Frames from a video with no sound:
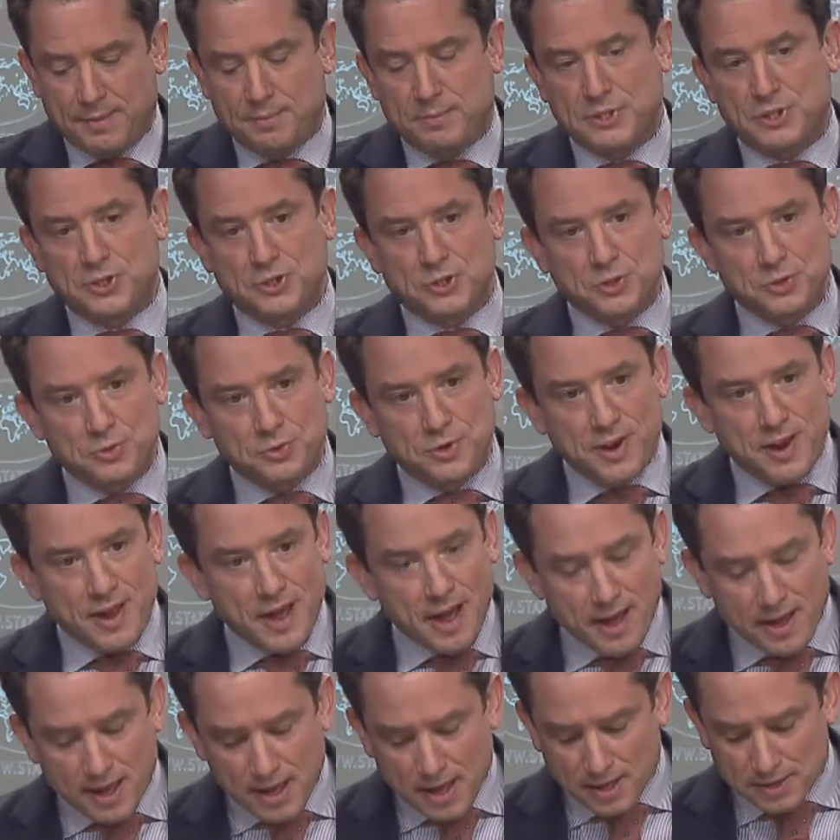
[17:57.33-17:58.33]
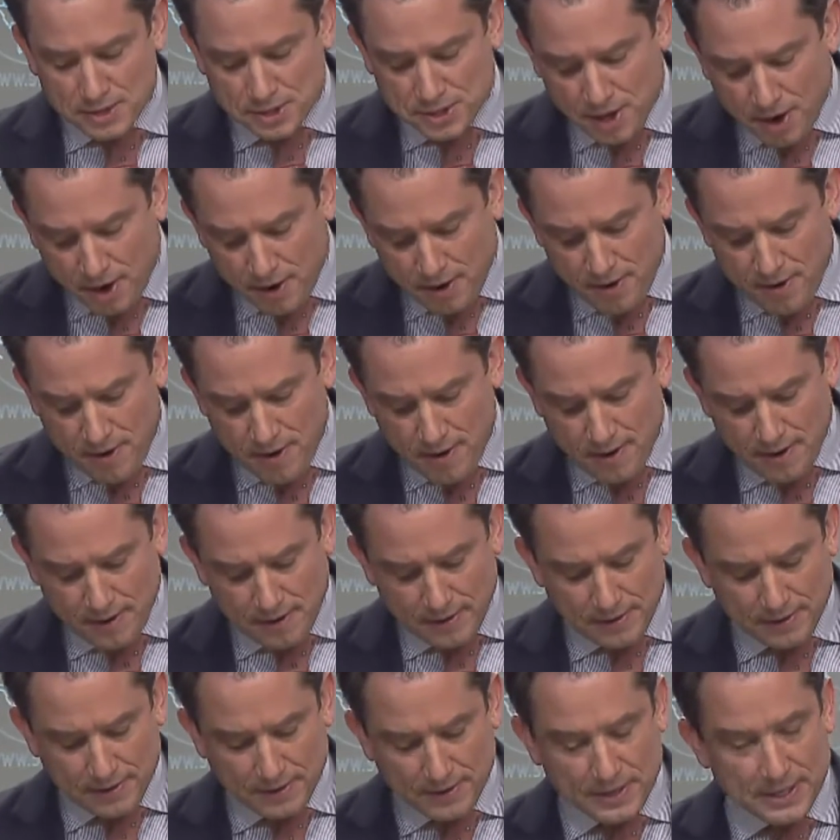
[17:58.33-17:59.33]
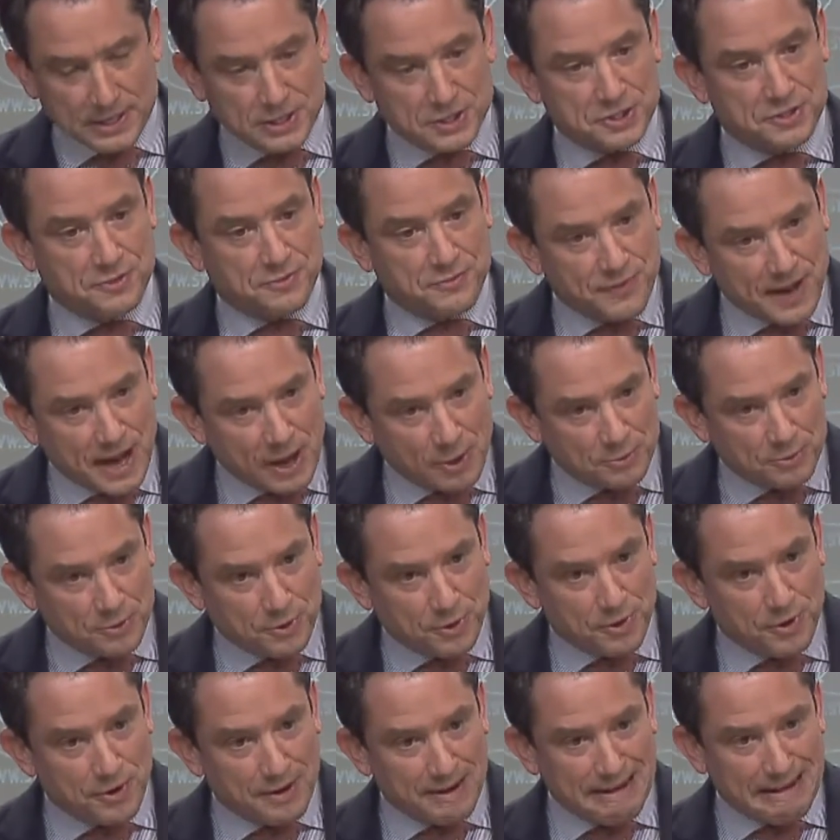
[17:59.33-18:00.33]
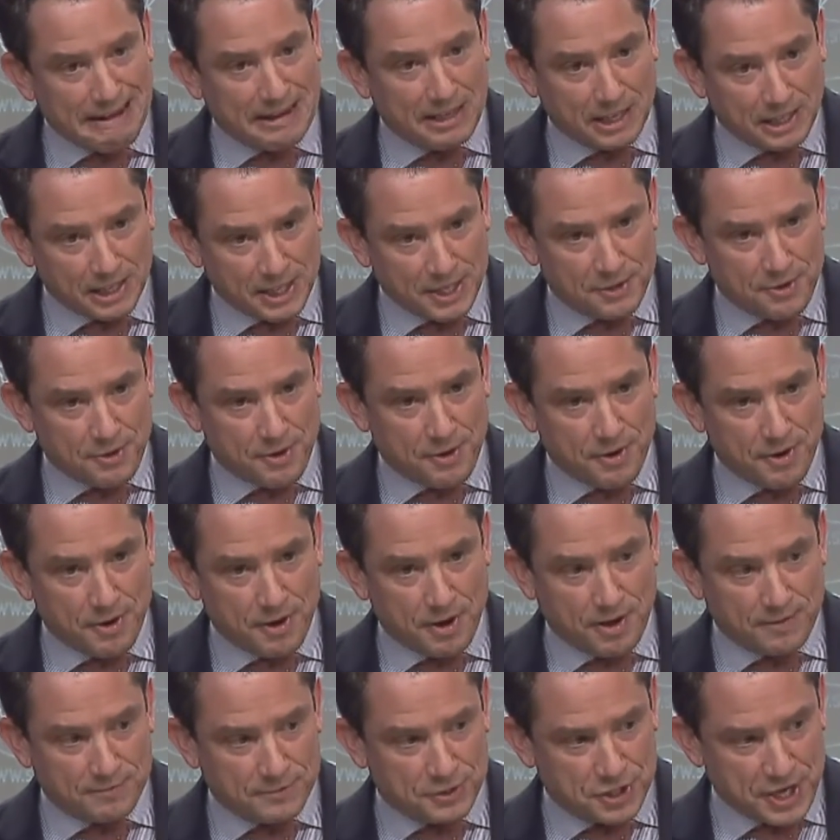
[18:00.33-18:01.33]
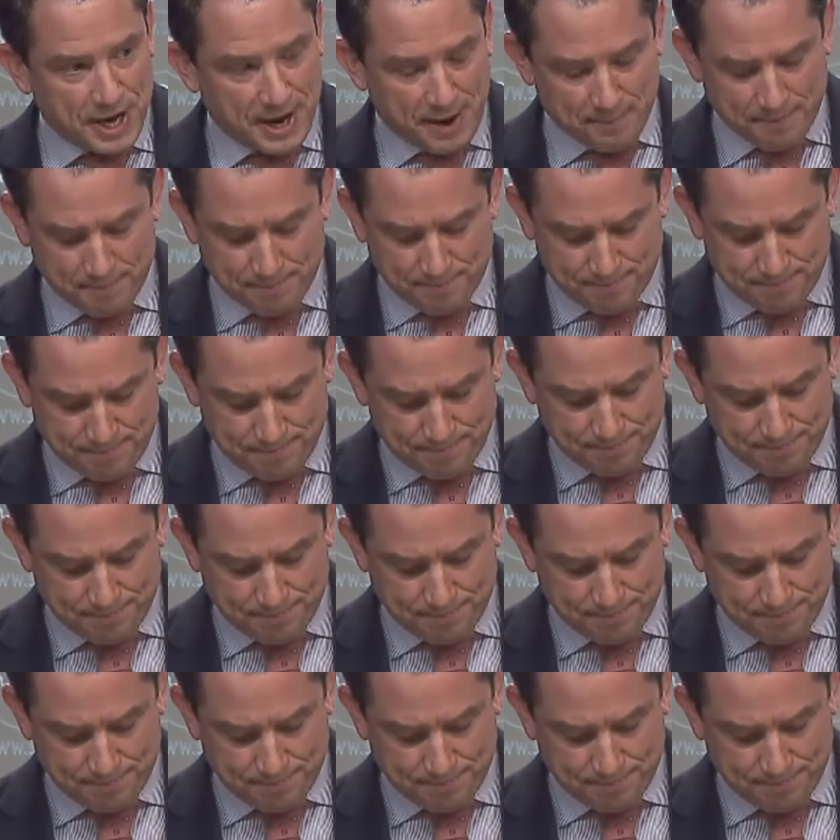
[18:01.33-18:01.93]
Massoud Azhar is the founder and leader of JEM.